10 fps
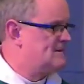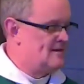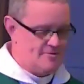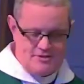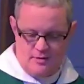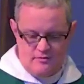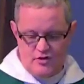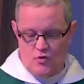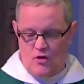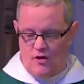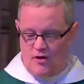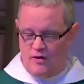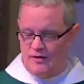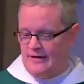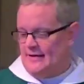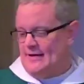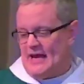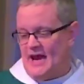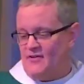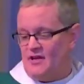I know some of you are
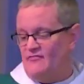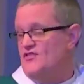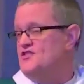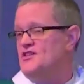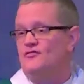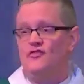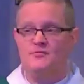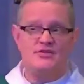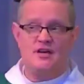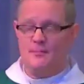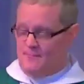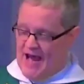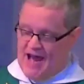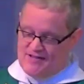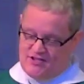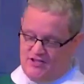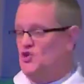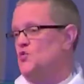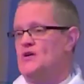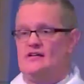having a visit from some past
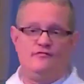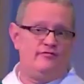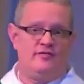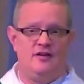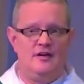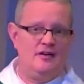grief,